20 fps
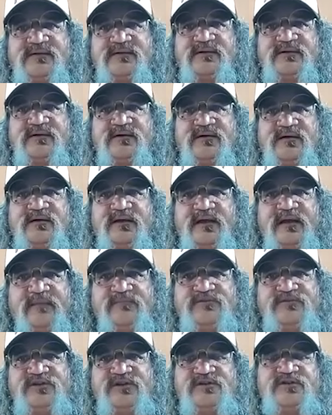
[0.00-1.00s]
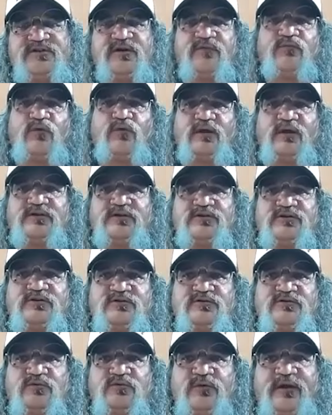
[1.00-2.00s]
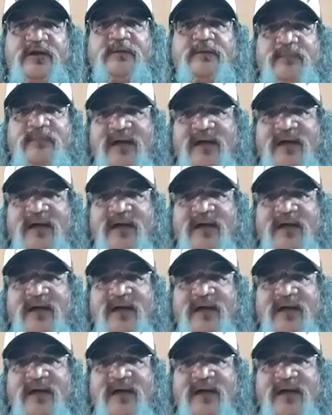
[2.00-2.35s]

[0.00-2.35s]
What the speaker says: the game changer for us to hit